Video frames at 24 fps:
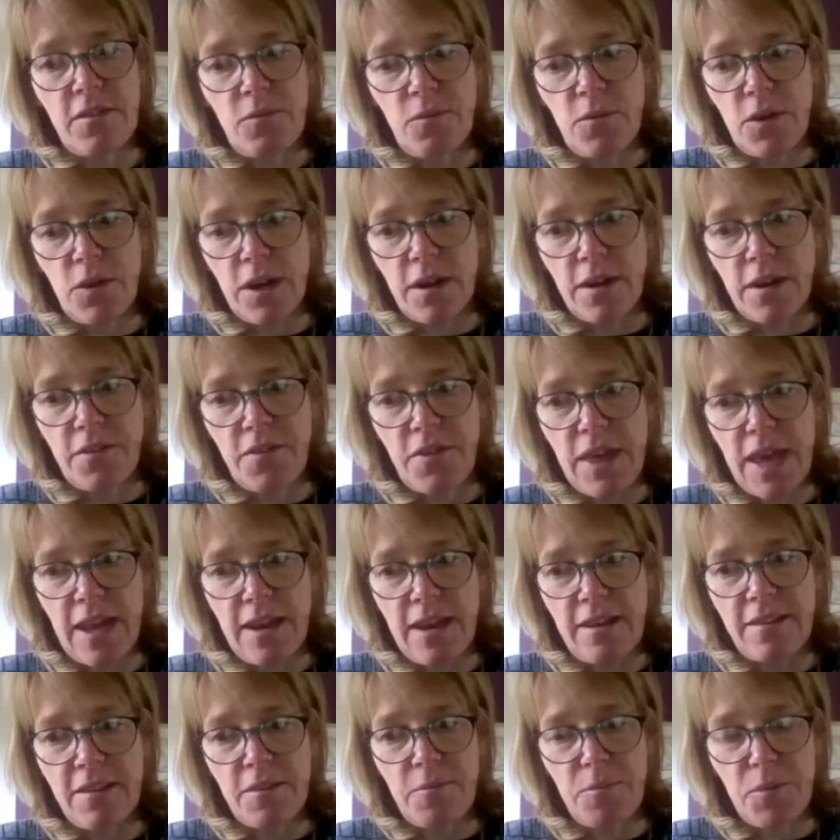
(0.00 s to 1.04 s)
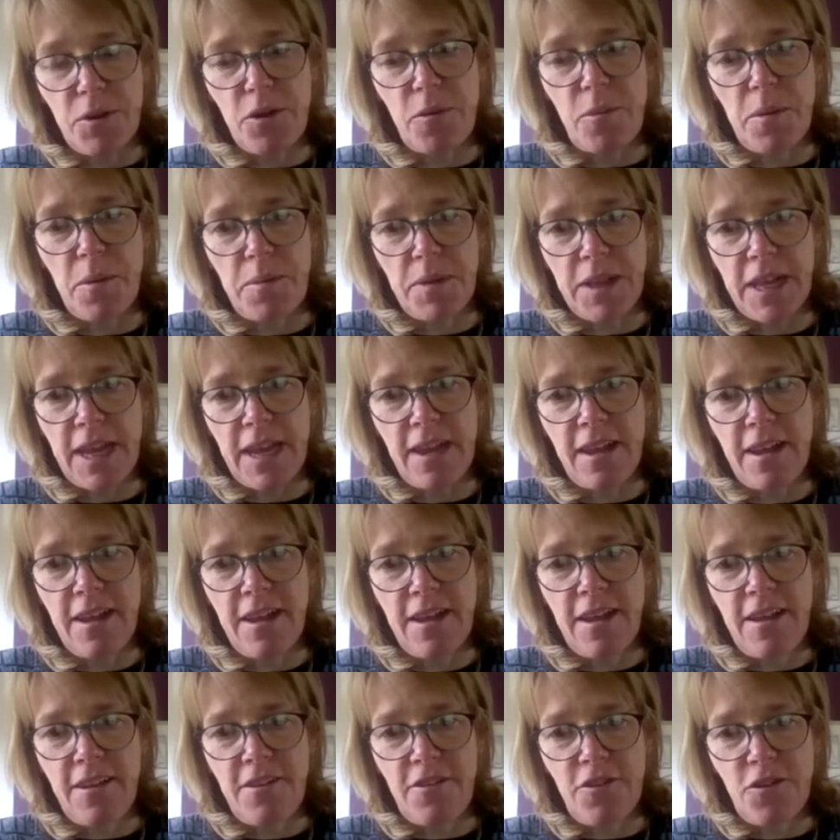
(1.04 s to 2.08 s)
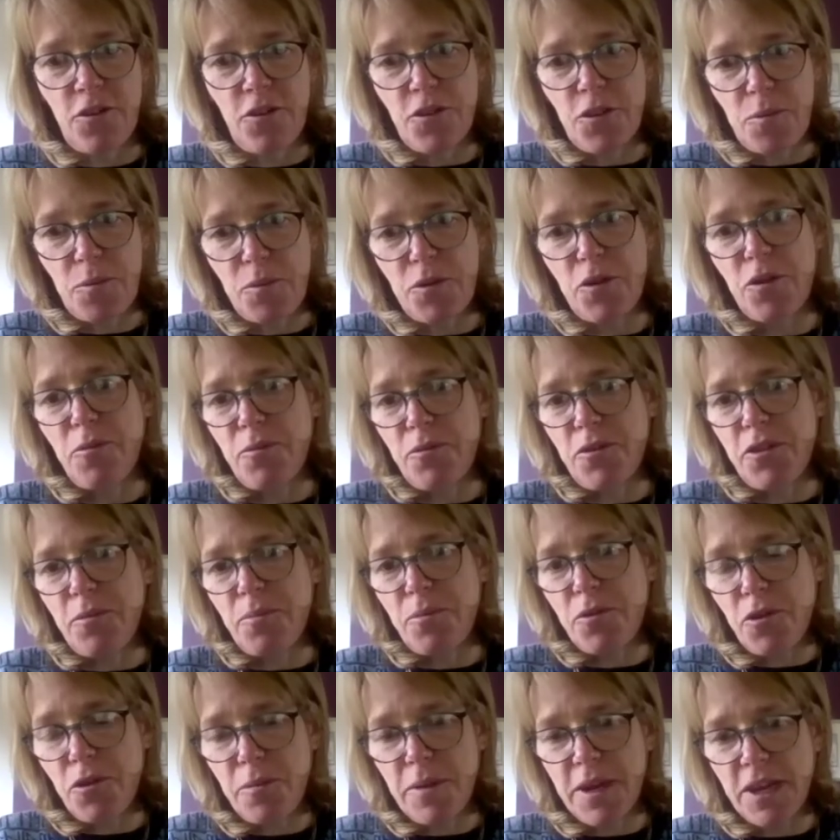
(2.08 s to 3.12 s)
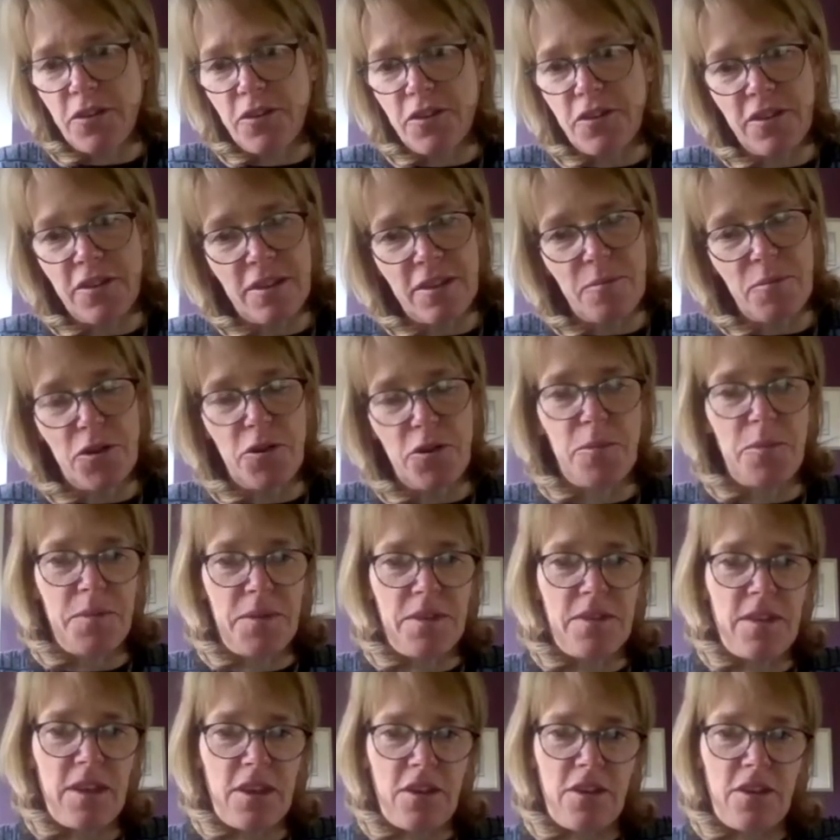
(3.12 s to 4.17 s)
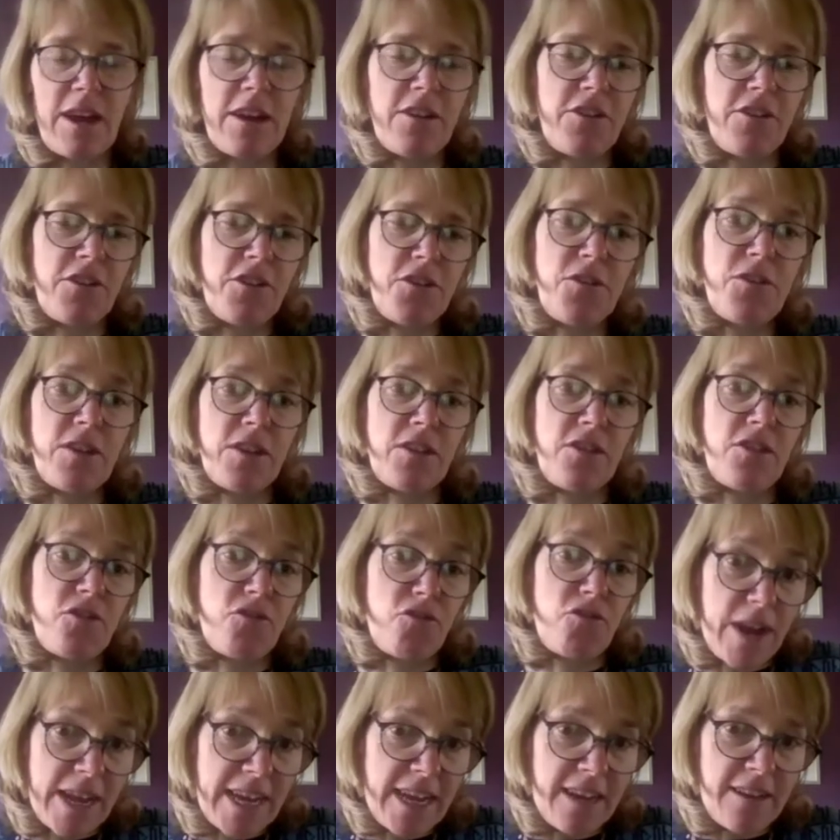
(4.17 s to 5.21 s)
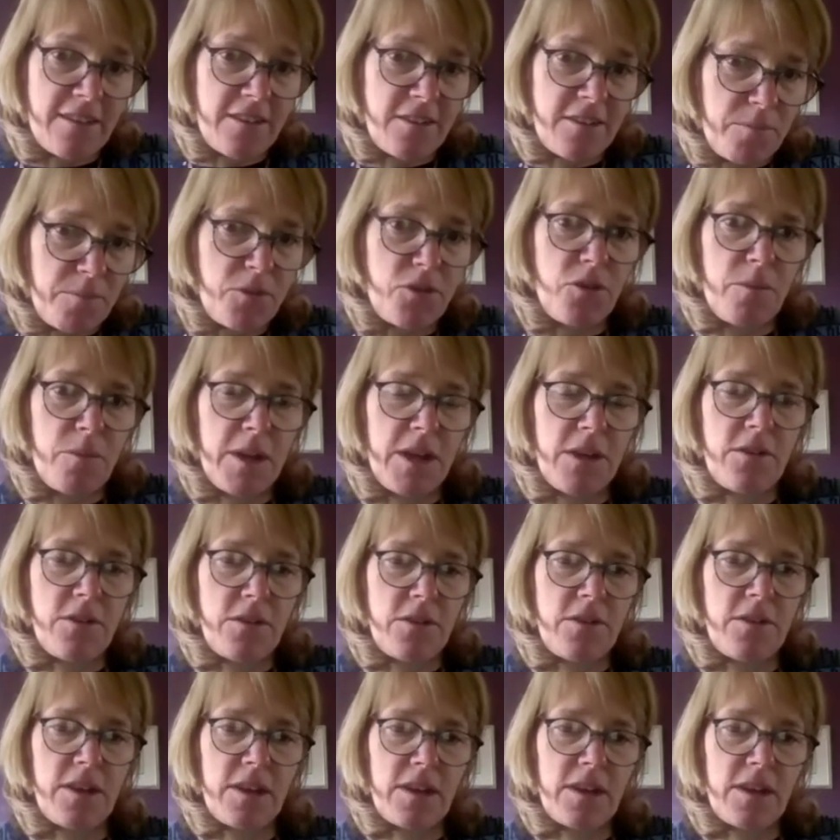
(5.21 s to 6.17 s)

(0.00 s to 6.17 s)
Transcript: work, then it's probably not the problem with the probiotic. The problem is that you aren't using the right probiotic.